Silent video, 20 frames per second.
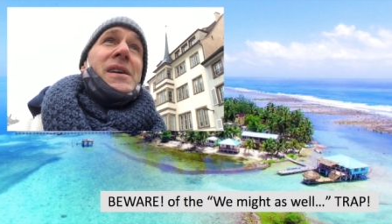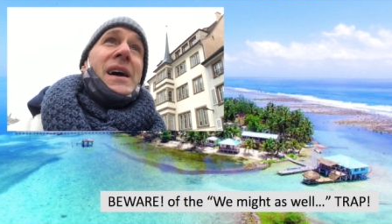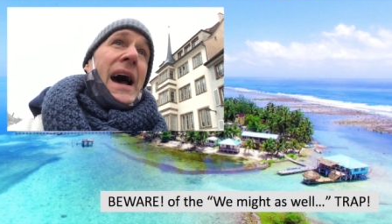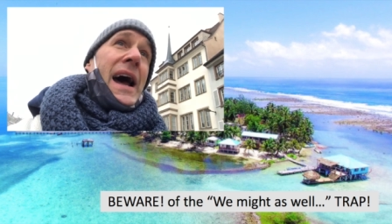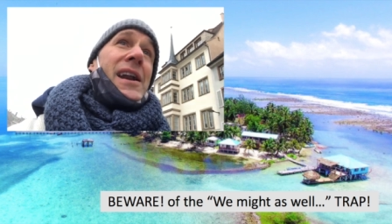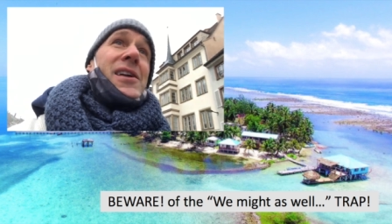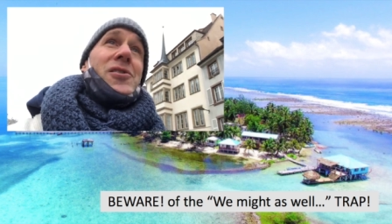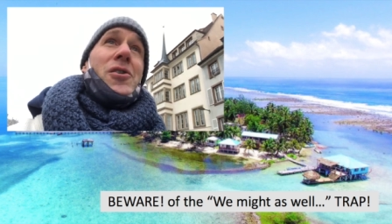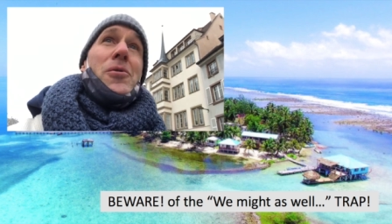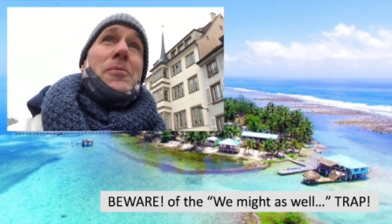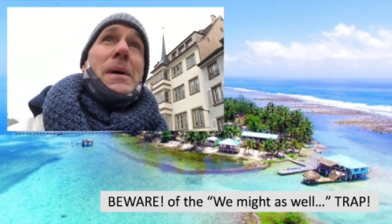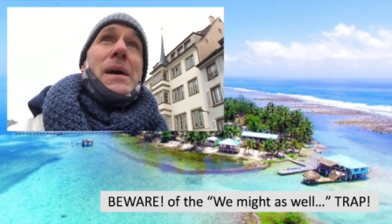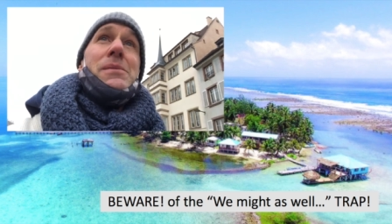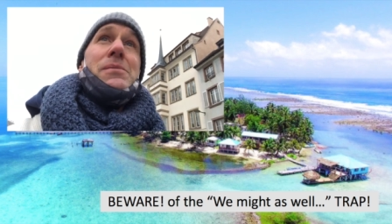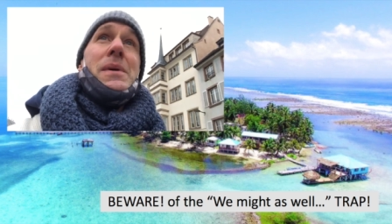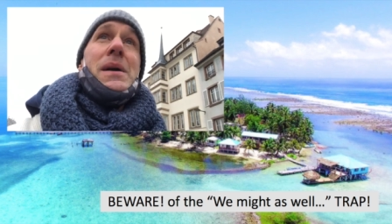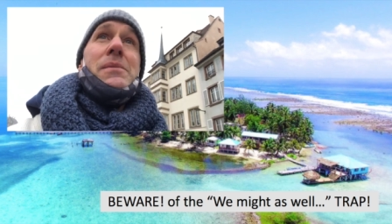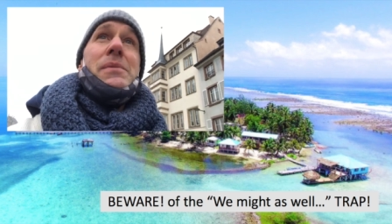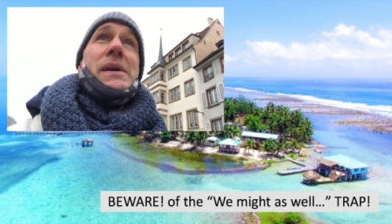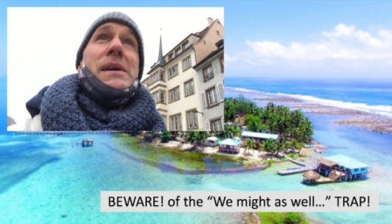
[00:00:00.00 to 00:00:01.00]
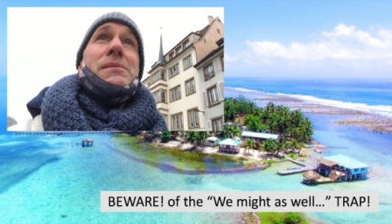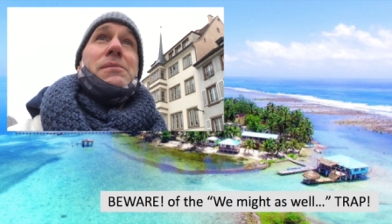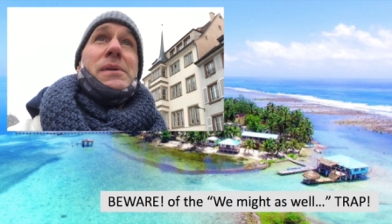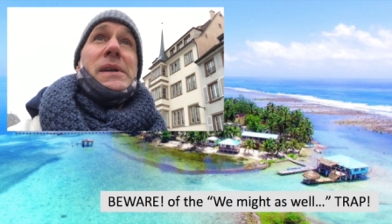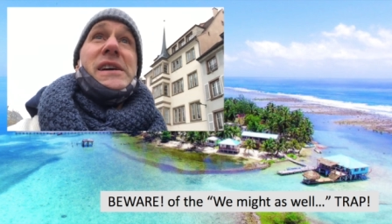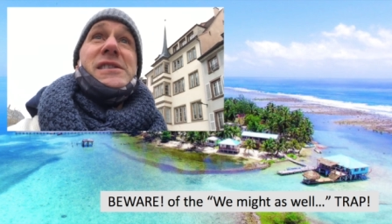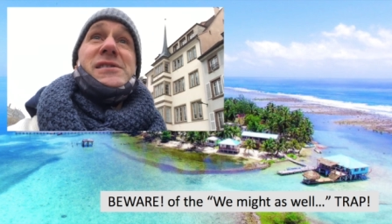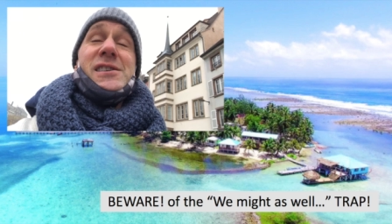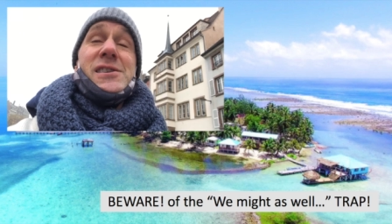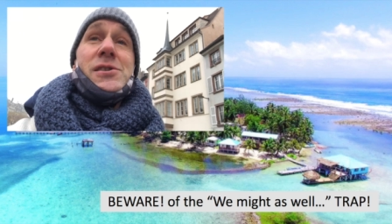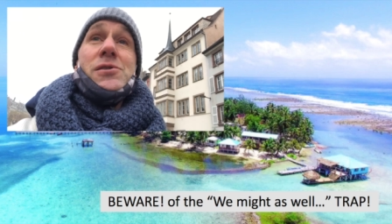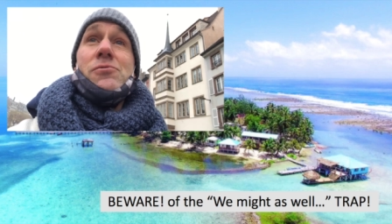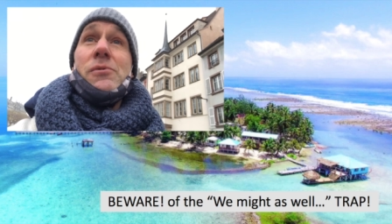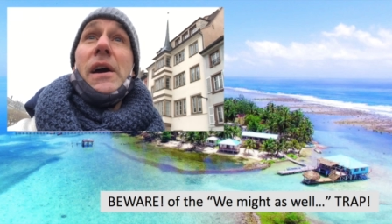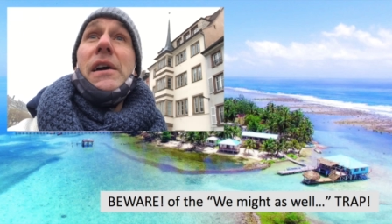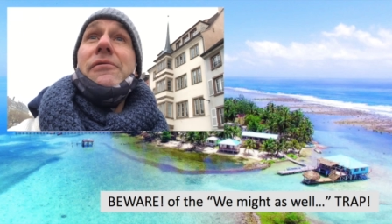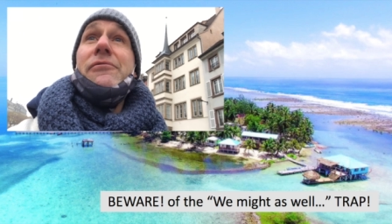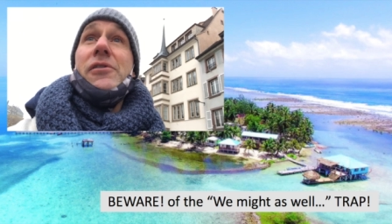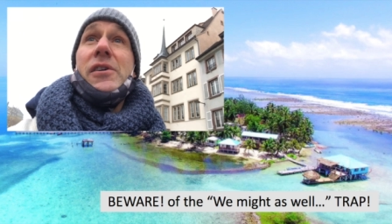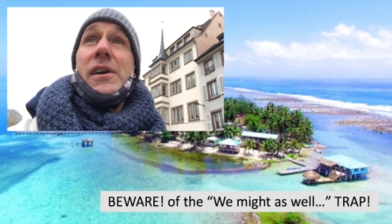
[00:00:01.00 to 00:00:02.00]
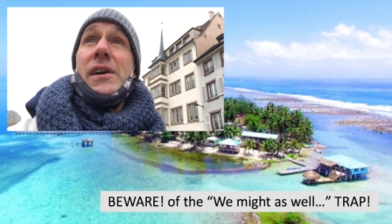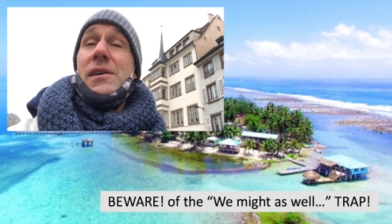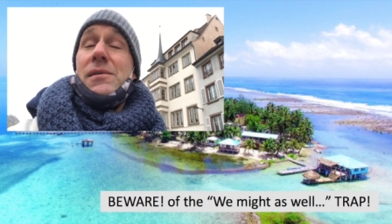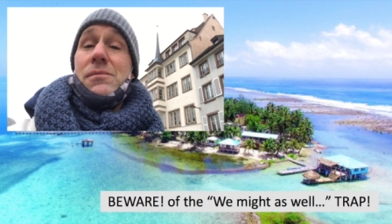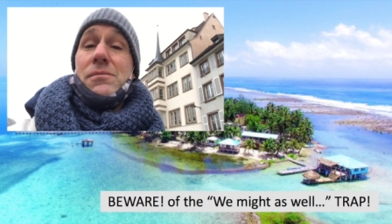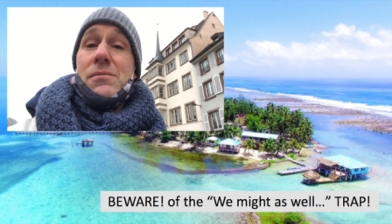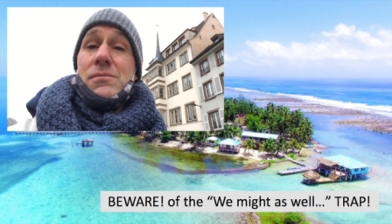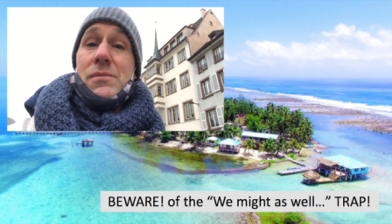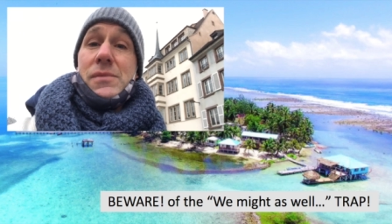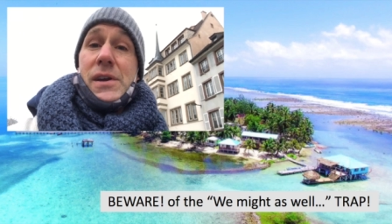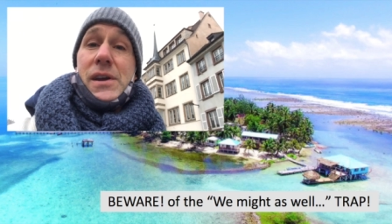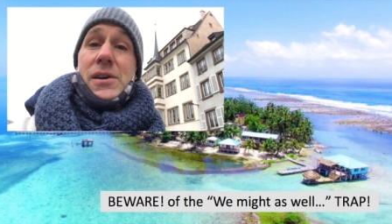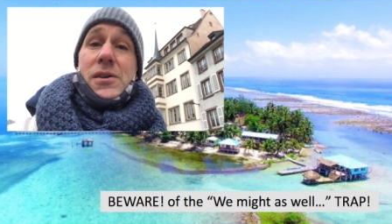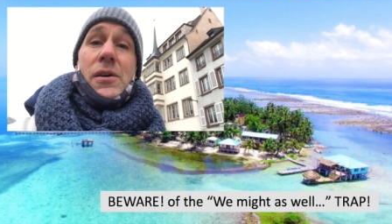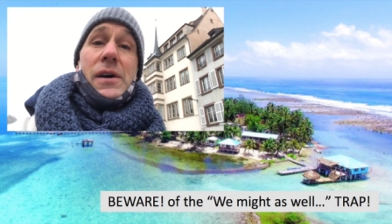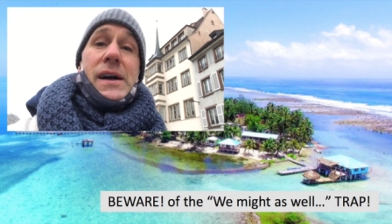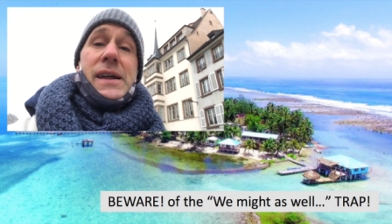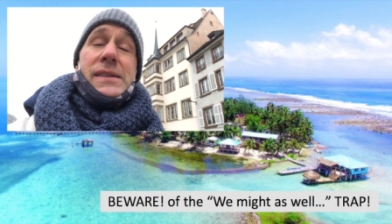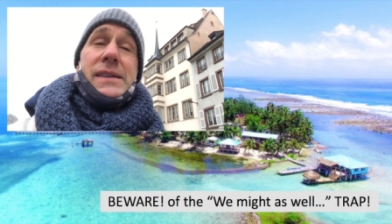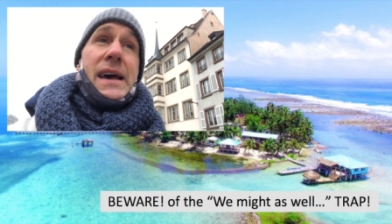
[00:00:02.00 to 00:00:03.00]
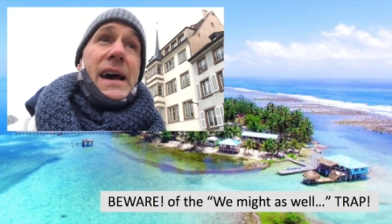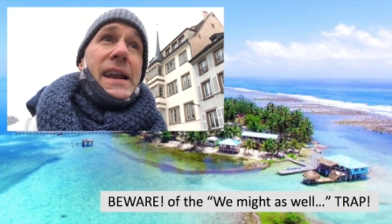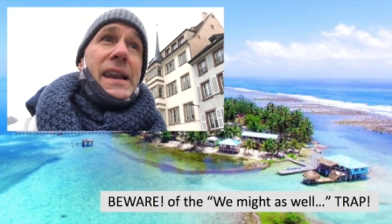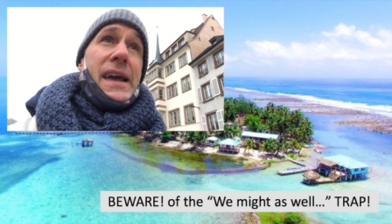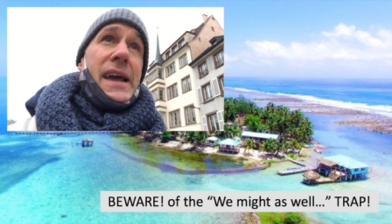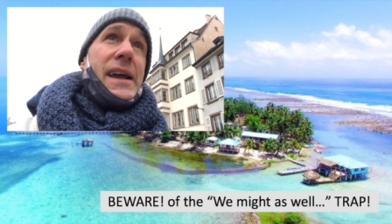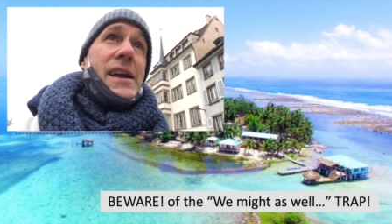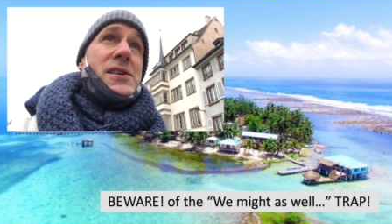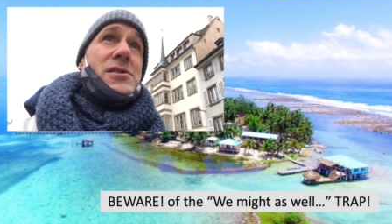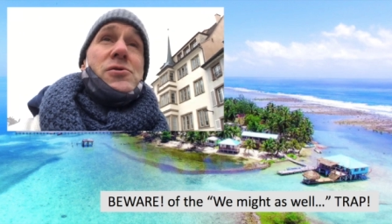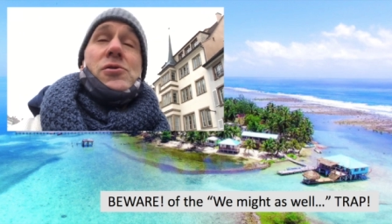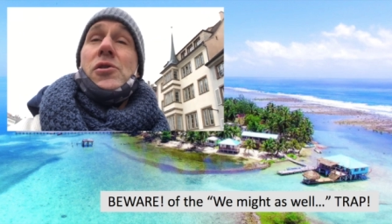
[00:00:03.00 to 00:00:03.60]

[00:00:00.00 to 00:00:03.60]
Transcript: I don't know, maybe Belize isn't right for him, you know, at that age.